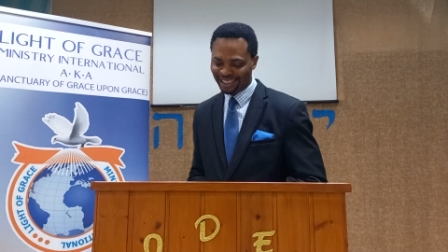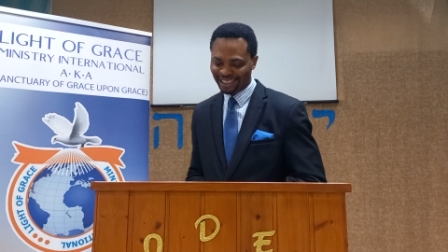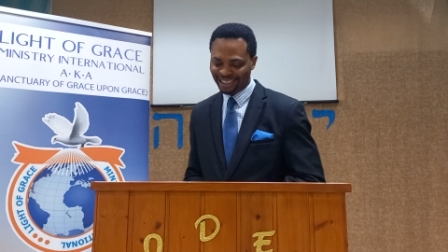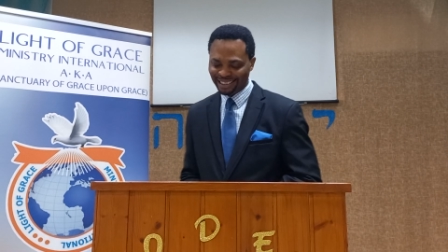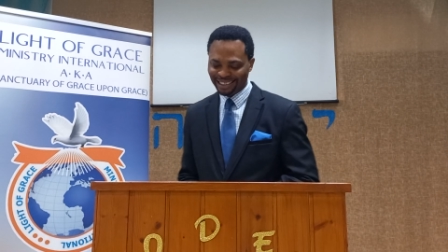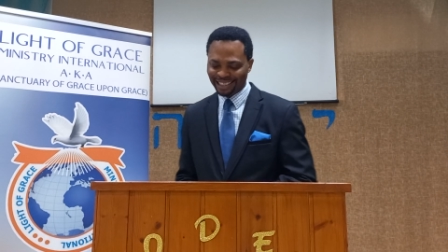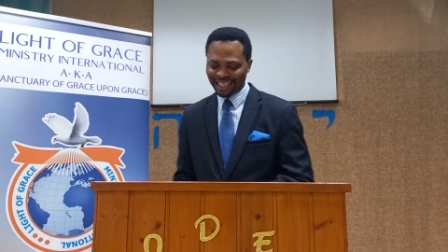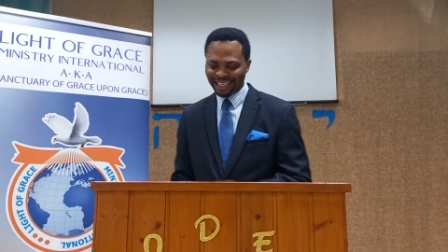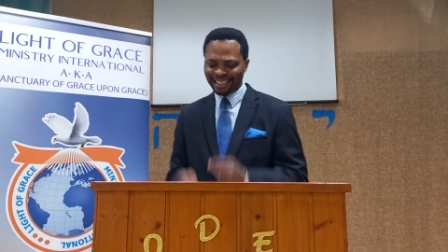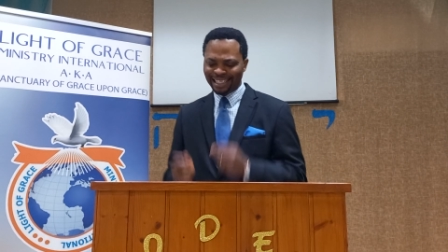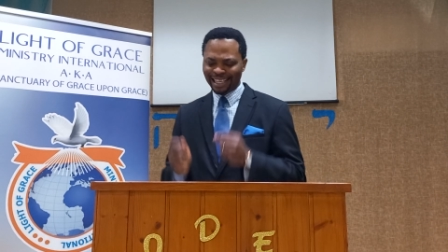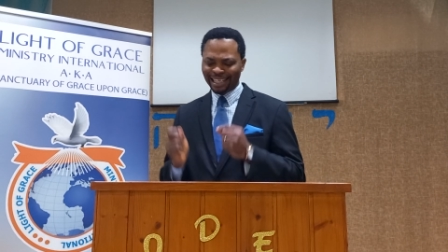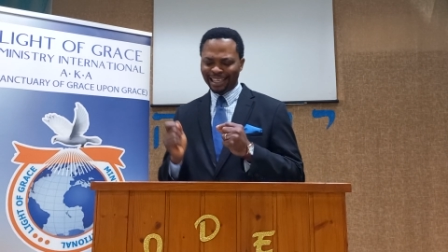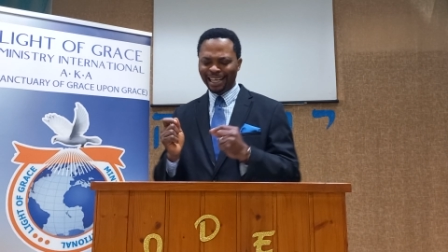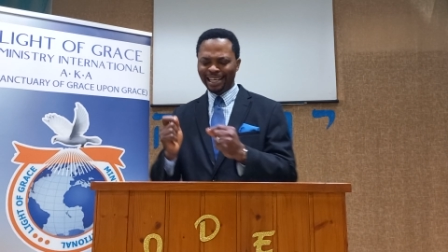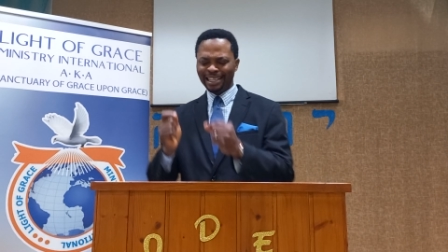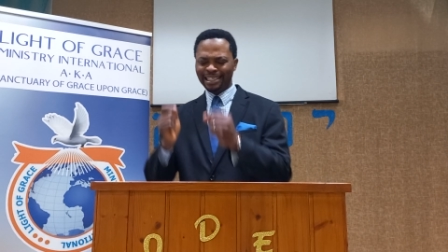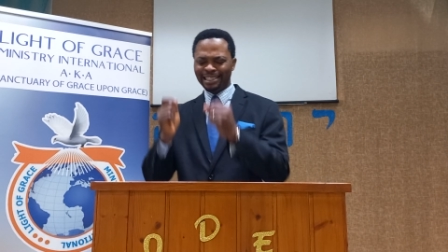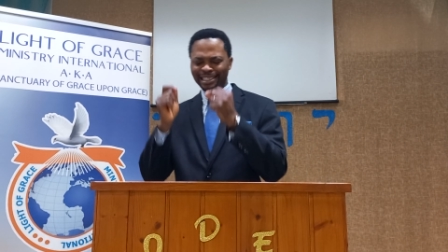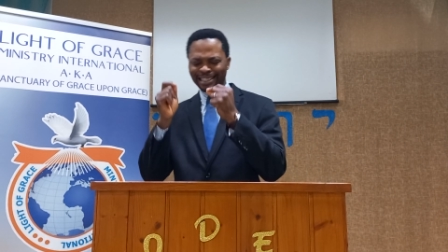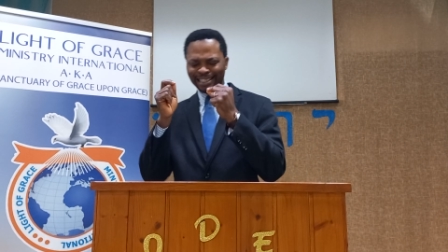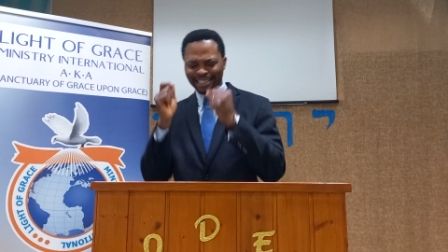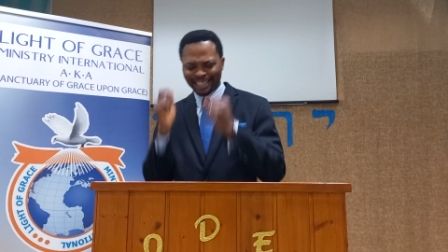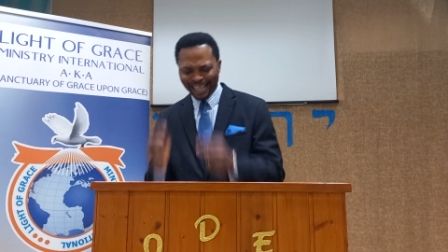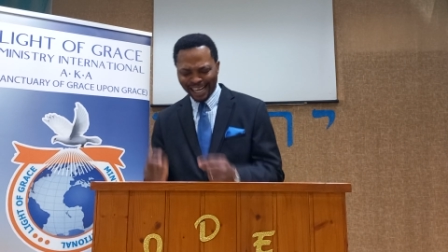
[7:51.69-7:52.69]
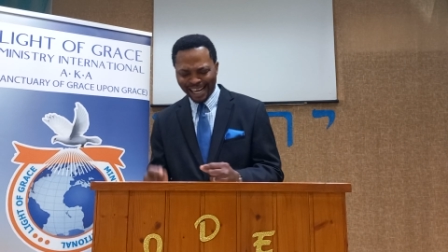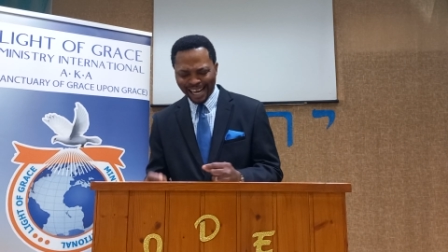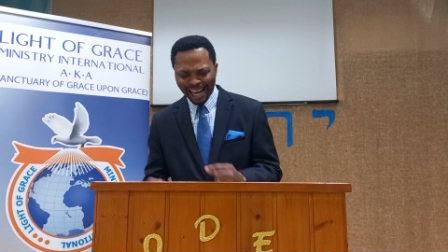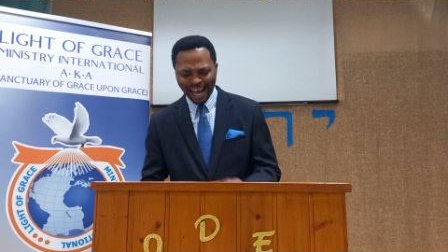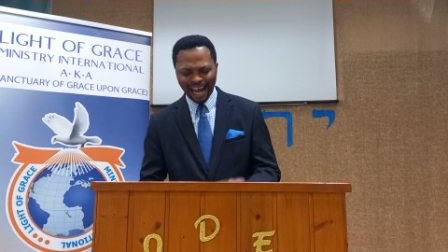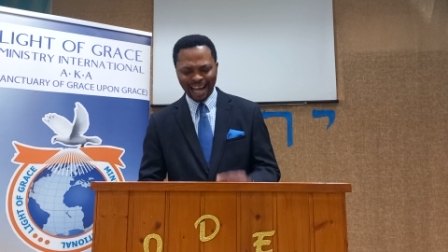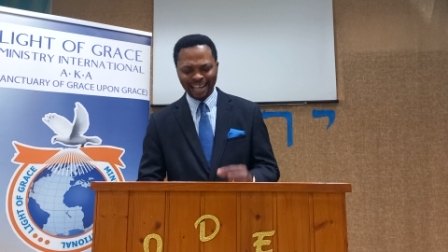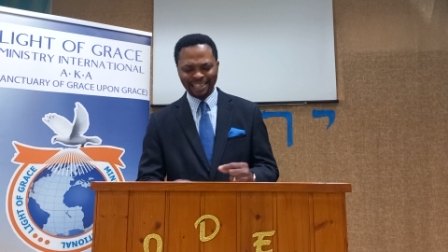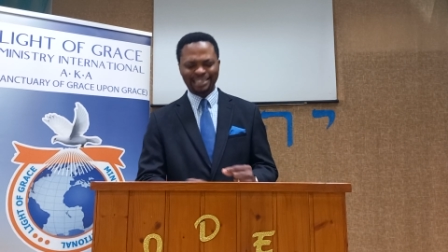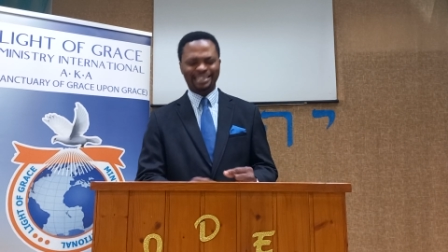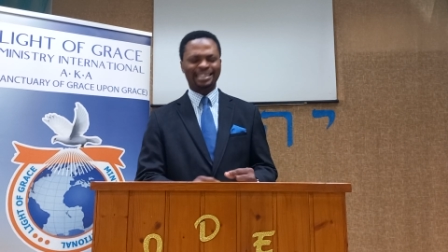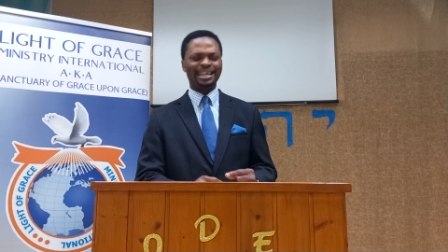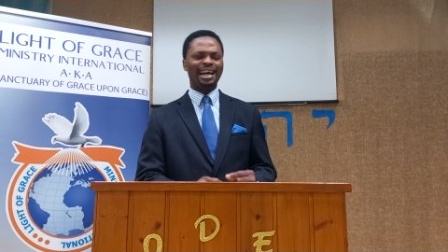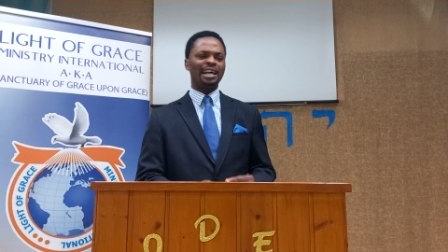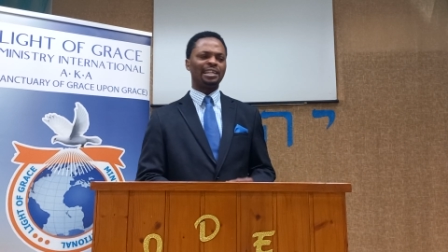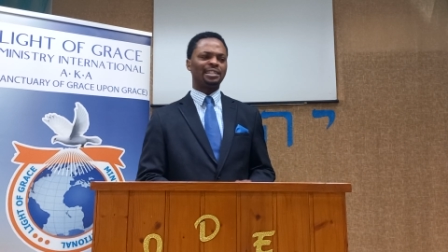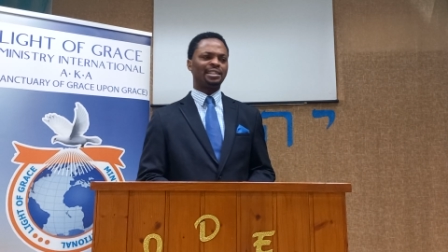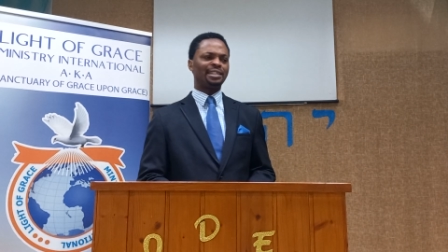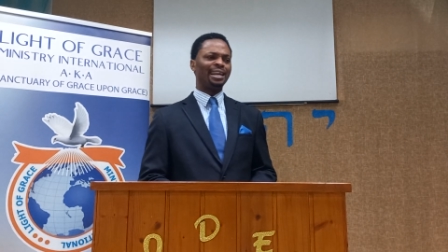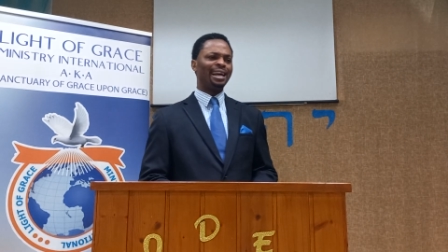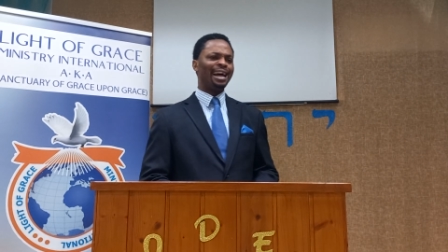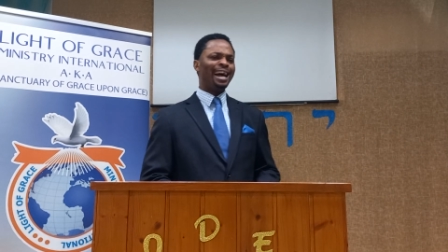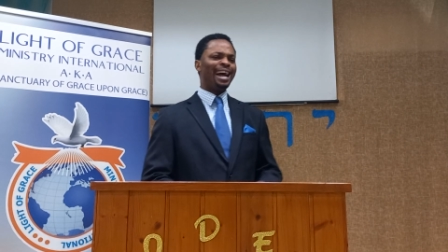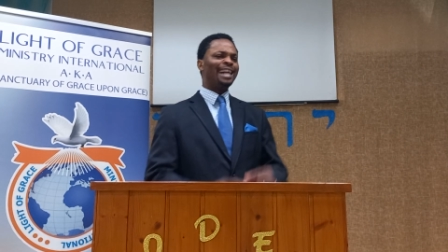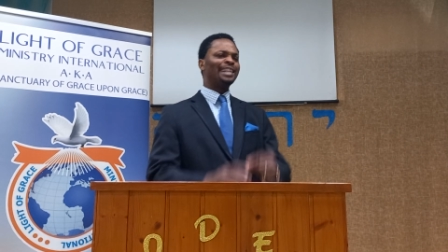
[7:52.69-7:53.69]
they didn't see
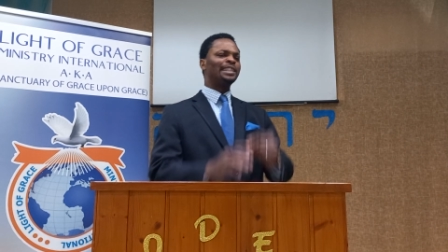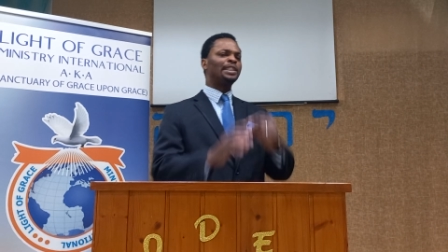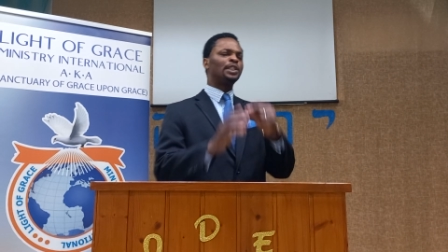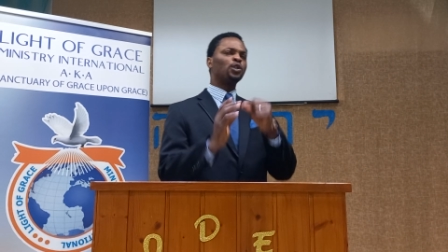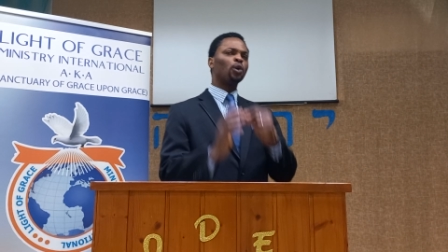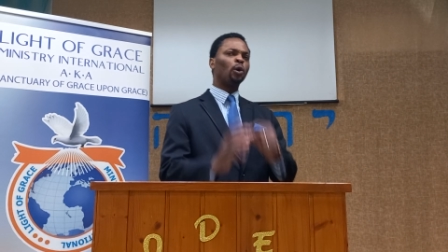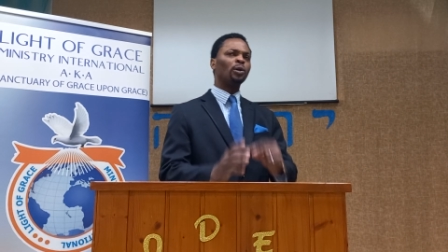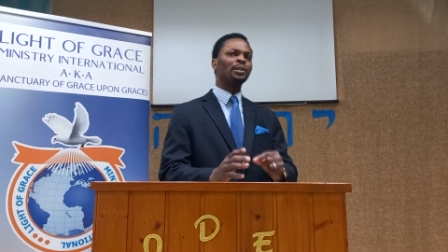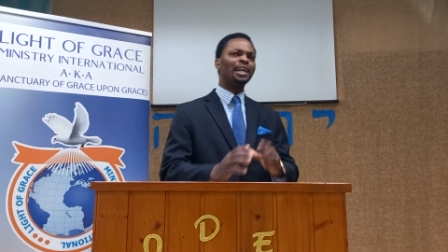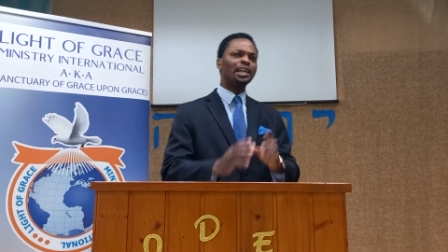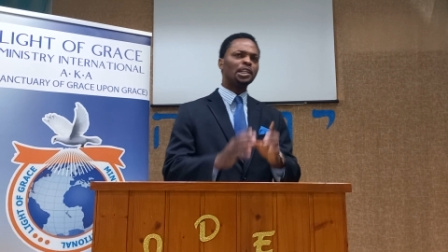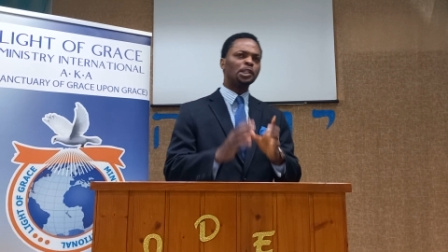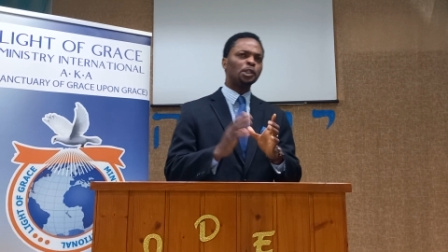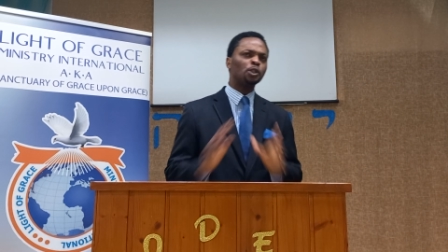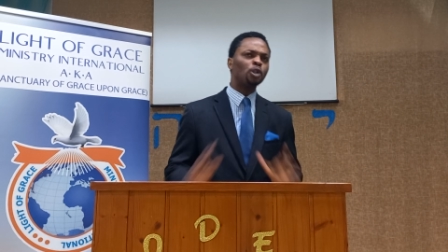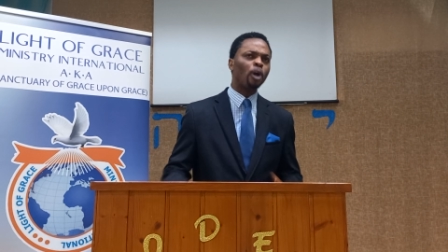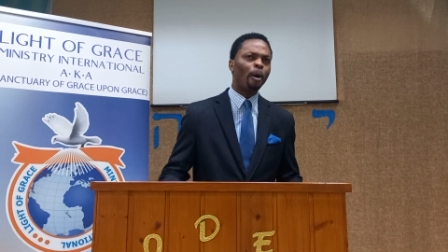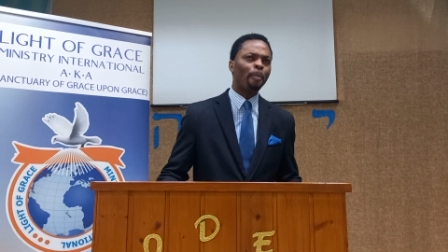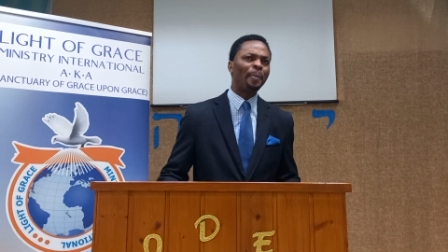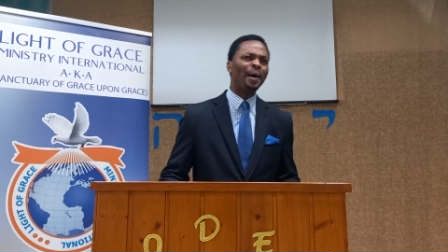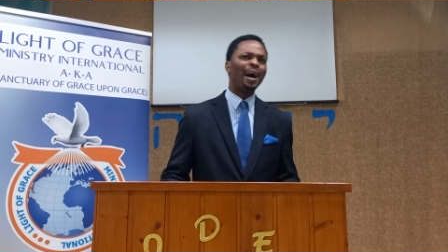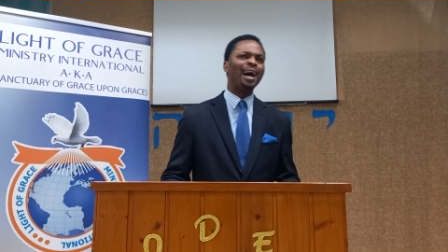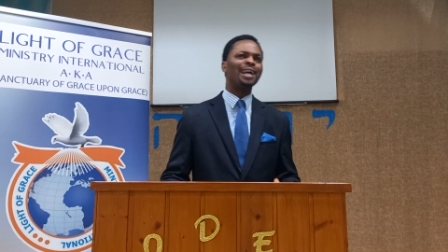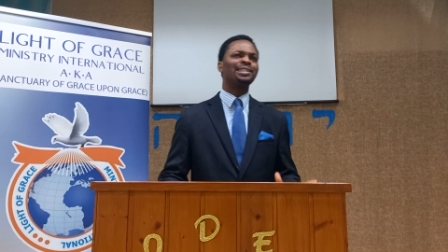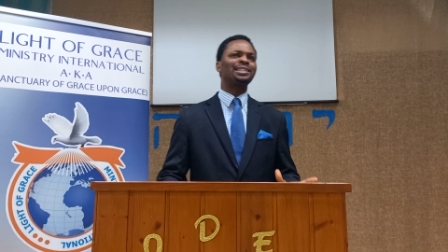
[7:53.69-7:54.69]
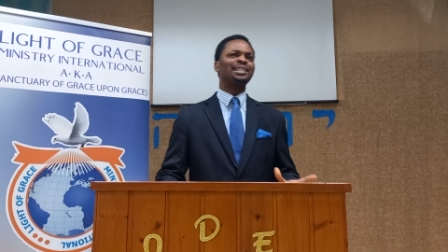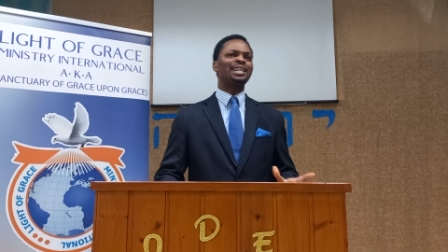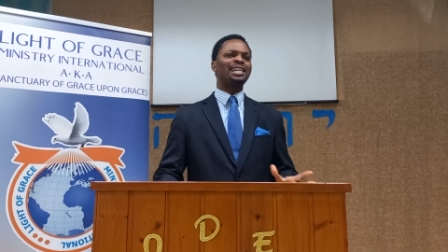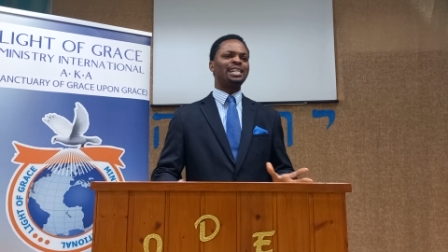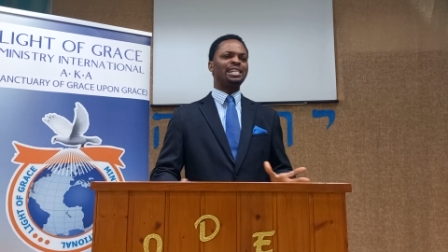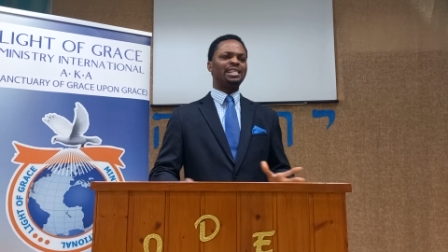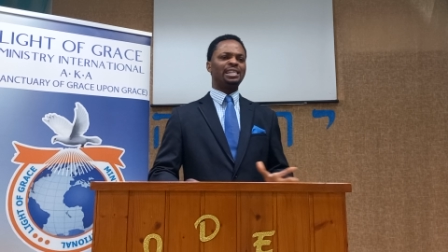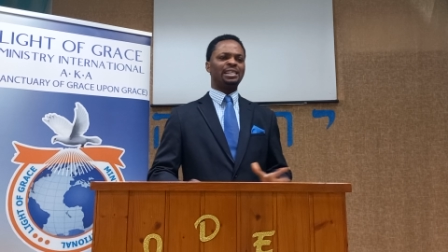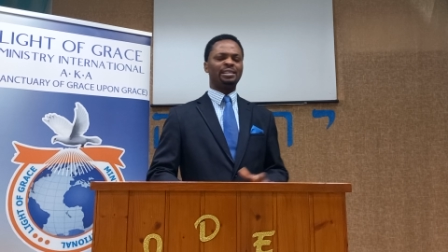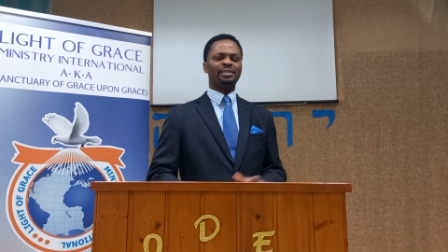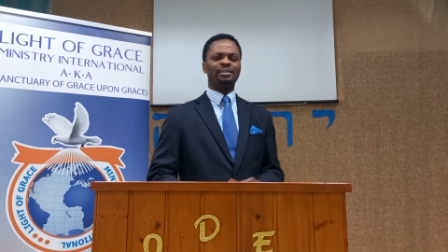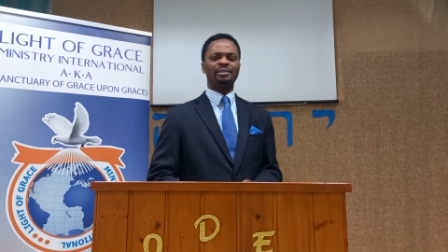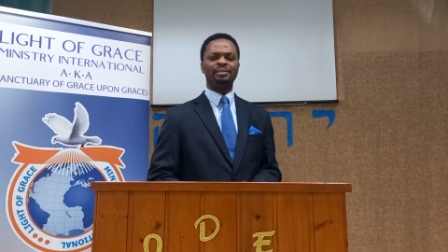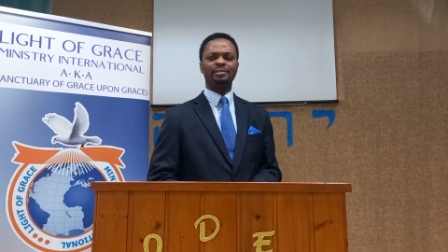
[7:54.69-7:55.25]
answers and so they stop asking.